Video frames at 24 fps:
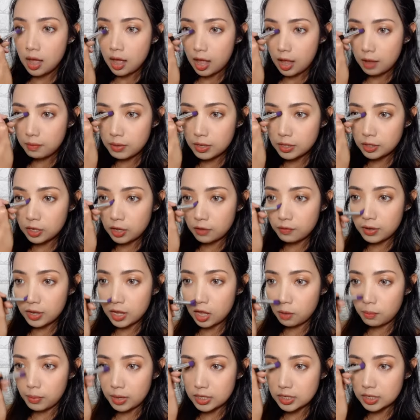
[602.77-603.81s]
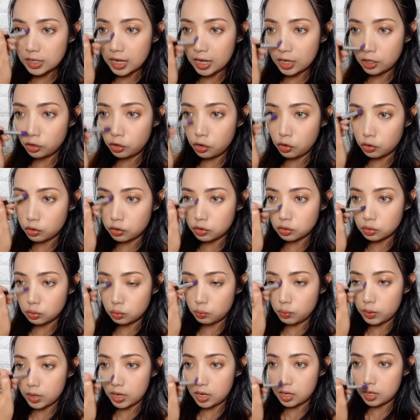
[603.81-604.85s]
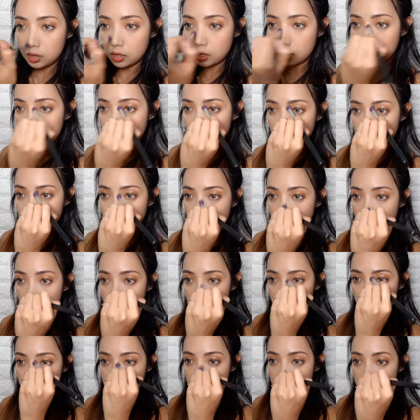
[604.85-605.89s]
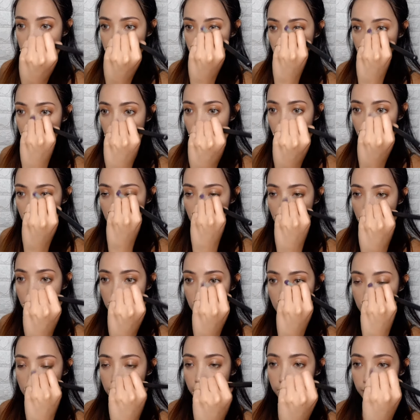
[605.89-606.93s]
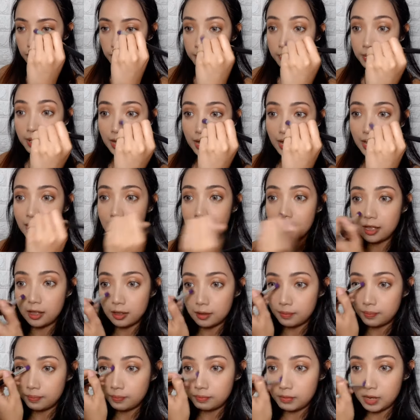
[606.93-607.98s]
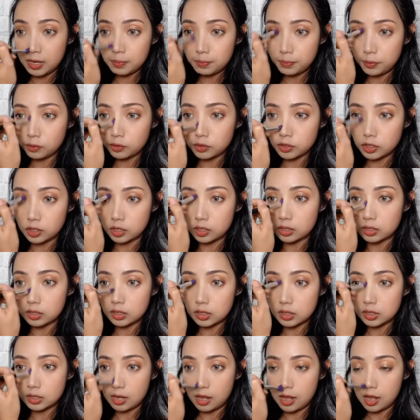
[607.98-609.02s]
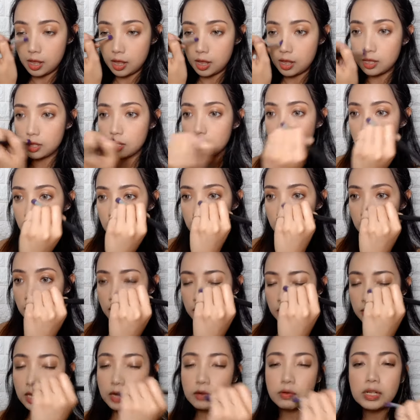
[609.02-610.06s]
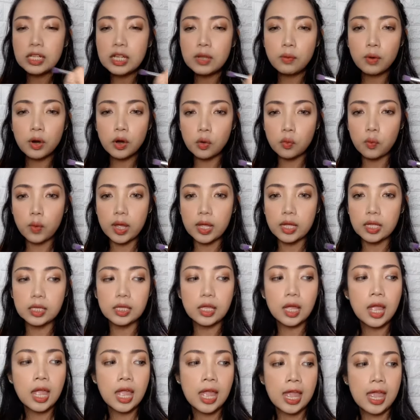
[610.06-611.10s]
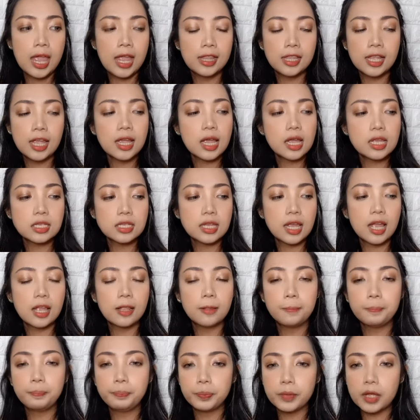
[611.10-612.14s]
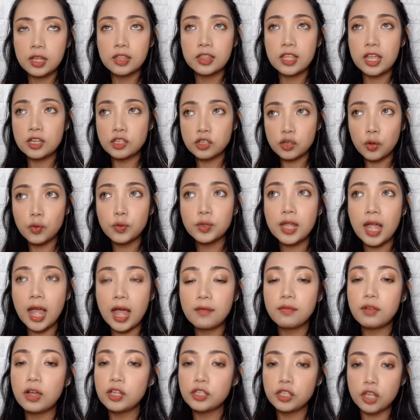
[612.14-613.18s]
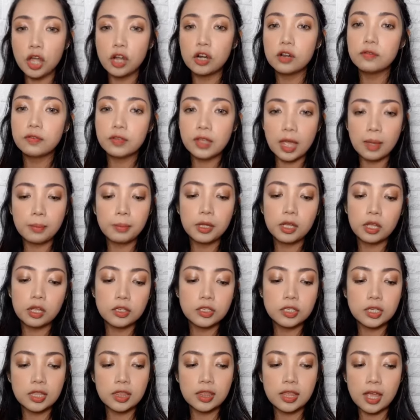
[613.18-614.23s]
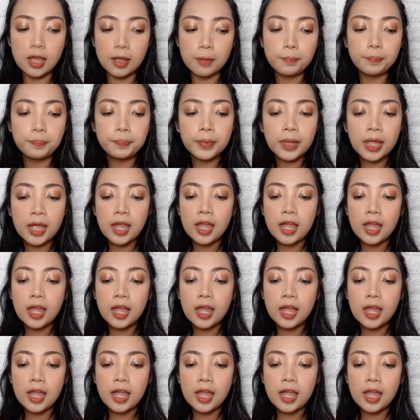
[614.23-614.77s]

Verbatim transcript: I've been loving how my skin looks with the products um, by Mint Potions and they really work well and like i said um, they don't have a lot of chemicals in them